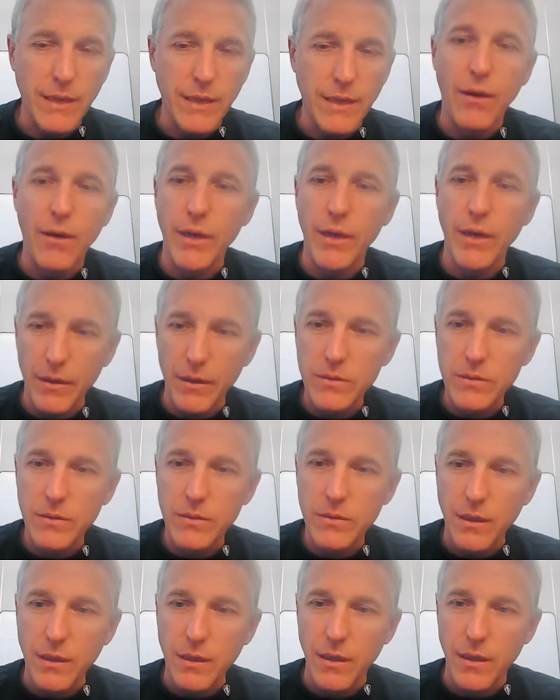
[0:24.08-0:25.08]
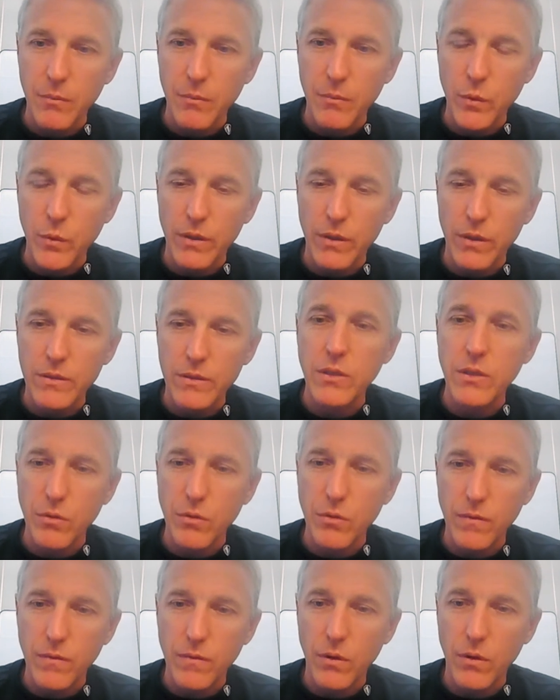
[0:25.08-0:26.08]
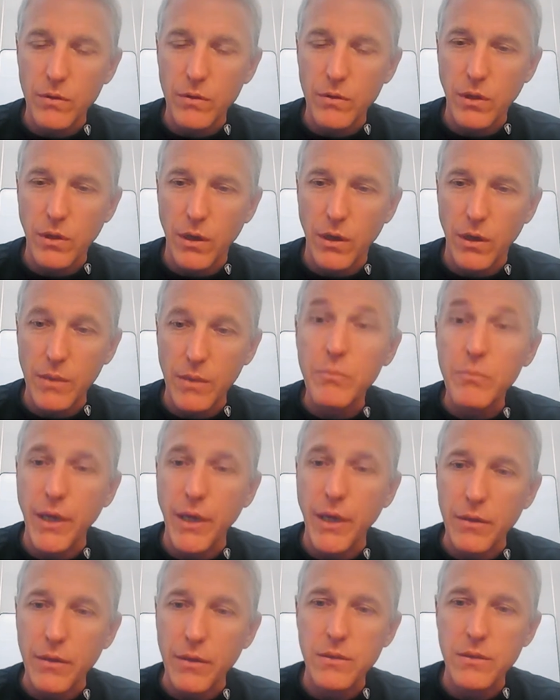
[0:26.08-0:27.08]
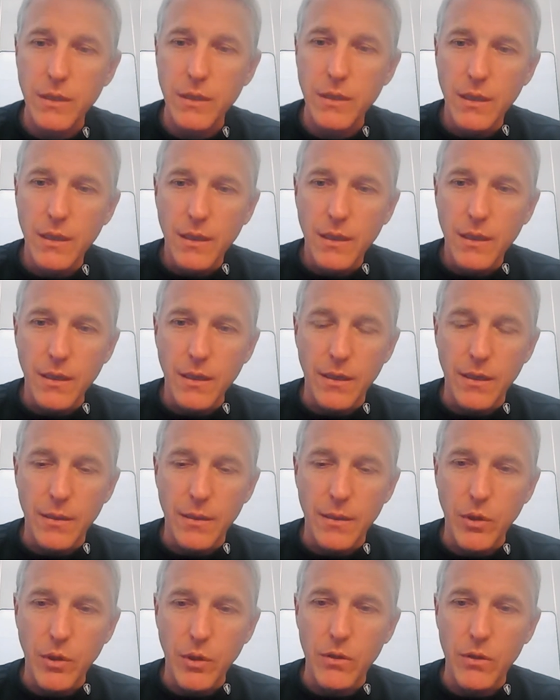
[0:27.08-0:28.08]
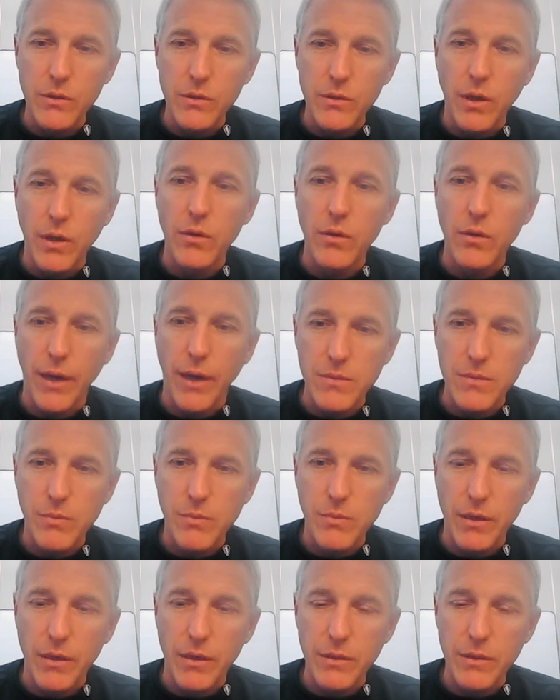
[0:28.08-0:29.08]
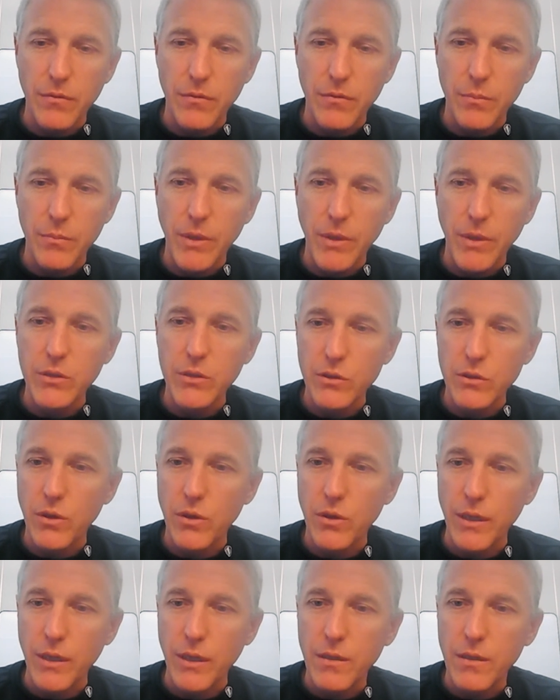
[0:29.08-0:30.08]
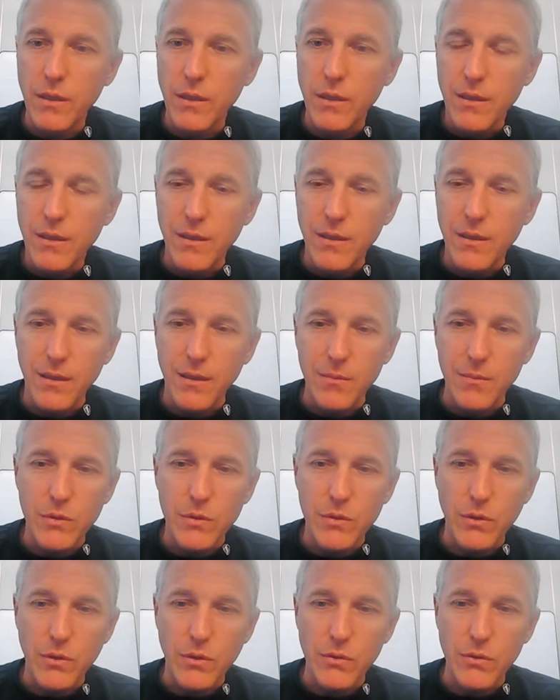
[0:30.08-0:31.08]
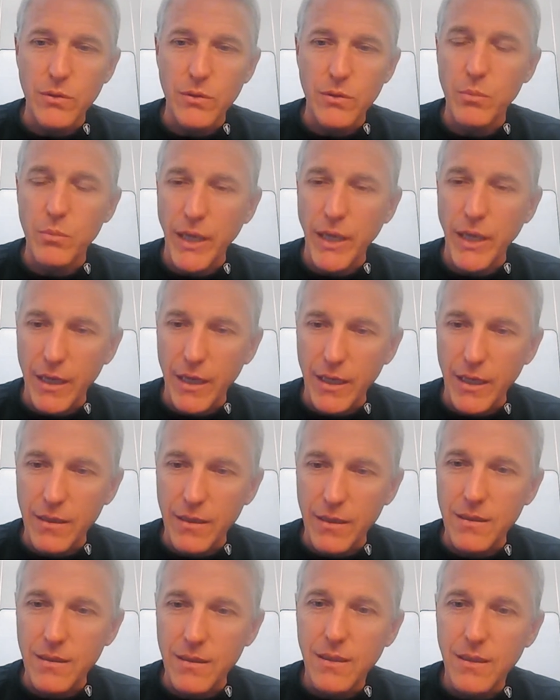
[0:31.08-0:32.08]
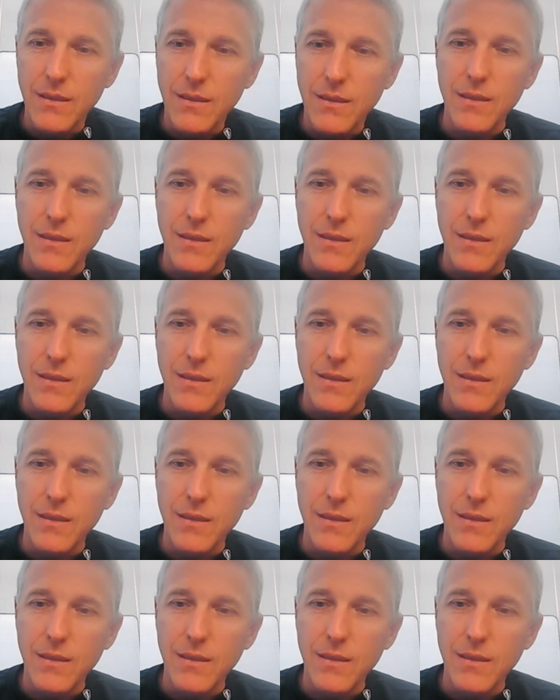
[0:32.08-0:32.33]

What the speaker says: nowadays, we continue to focus on implants, but also other aspects of the patient journey. So planning,